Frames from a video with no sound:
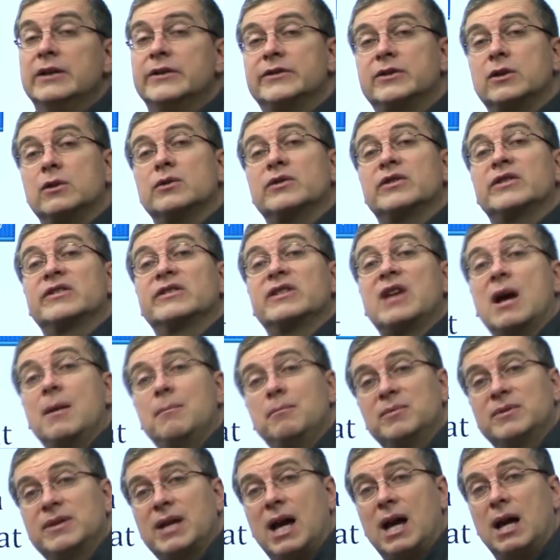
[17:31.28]
So
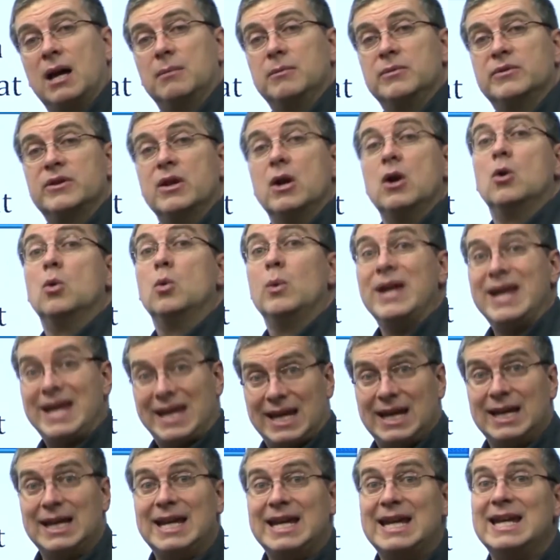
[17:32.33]
sometimes we
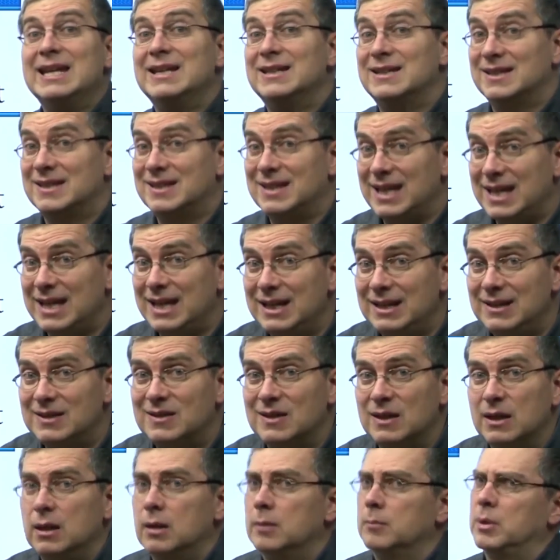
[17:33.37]
can eat seeds,